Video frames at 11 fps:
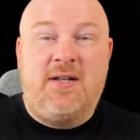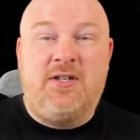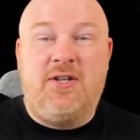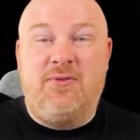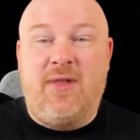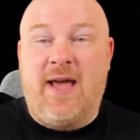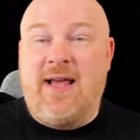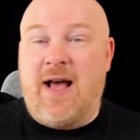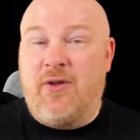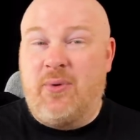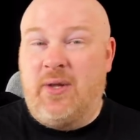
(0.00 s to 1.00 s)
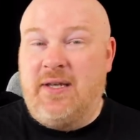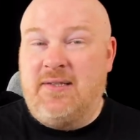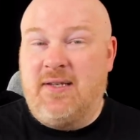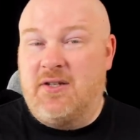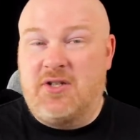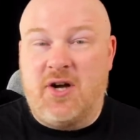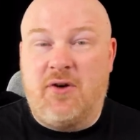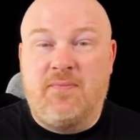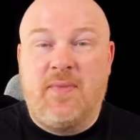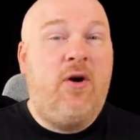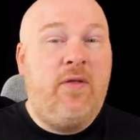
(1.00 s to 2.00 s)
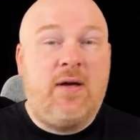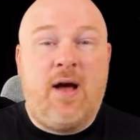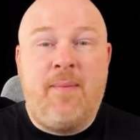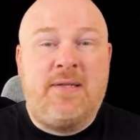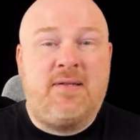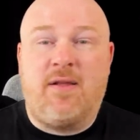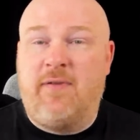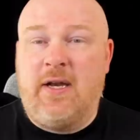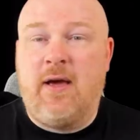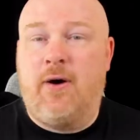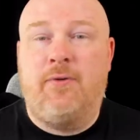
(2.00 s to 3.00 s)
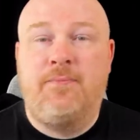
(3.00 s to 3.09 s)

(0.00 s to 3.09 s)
Do you like how they're releasing the show? Let me know in the comments of the video.